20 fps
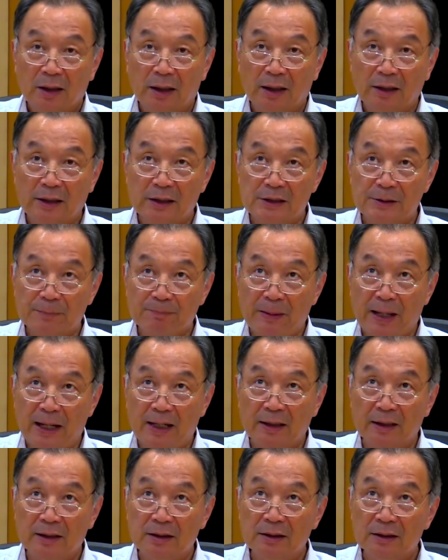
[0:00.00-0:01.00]
This
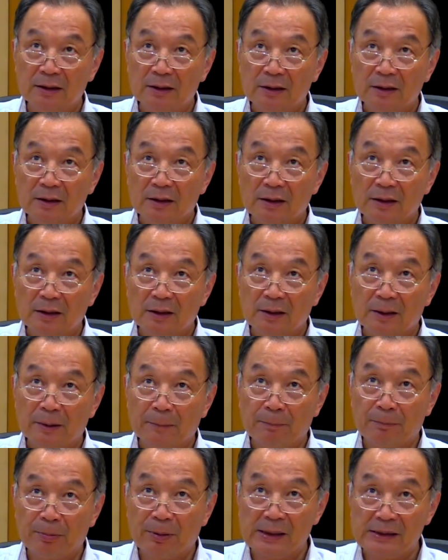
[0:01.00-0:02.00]
bank
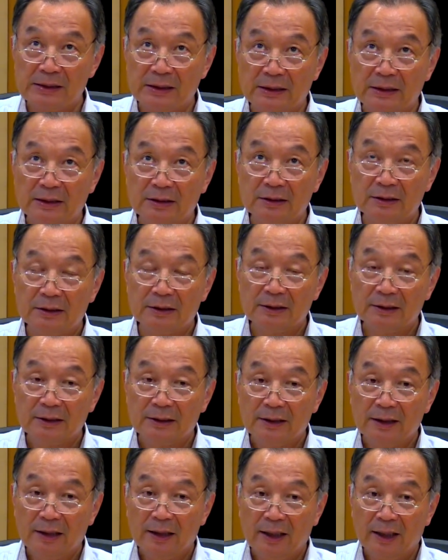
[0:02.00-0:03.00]
president
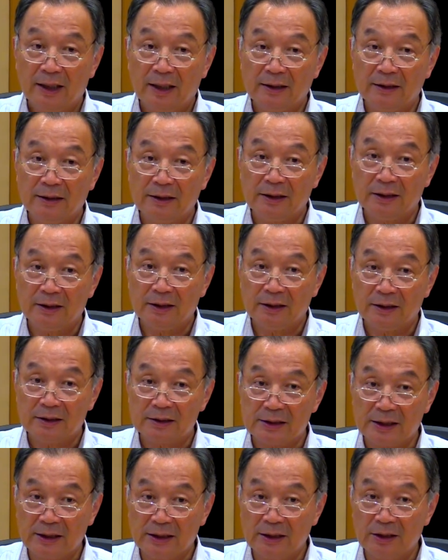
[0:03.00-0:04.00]
and
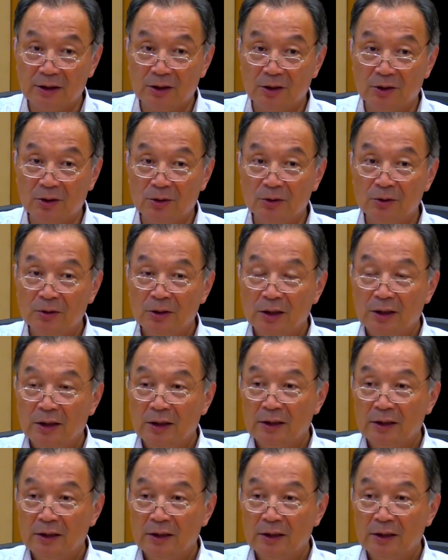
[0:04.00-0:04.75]
CEO,